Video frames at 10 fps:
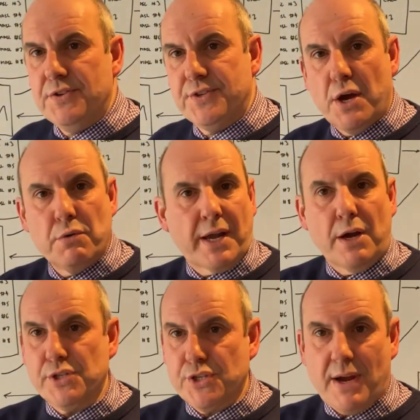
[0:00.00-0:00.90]
Don't go
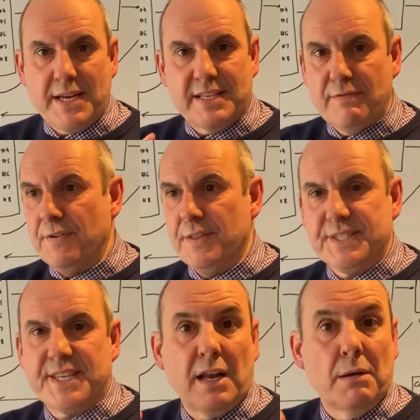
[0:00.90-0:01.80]
straight in for the
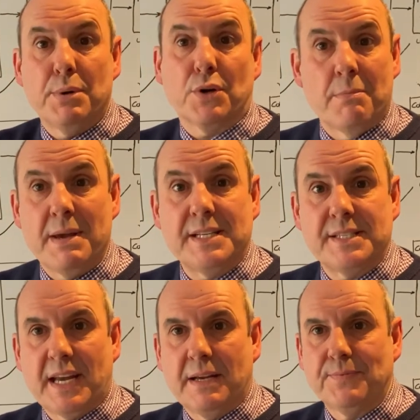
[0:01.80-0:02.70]
sell and book a meeting.